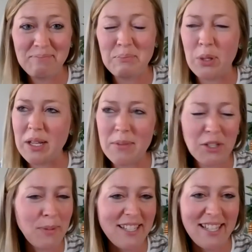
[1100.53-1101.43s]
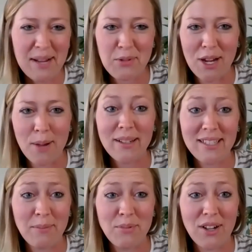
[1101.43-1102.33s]
pretty much my same job
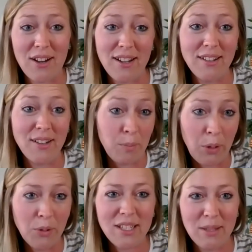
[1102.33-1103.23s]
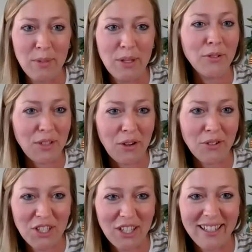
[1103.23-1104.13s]
except on a boat in the middle of the
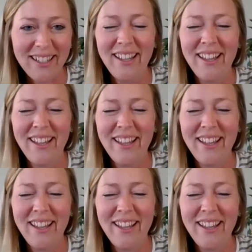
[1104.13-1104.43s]
ocean.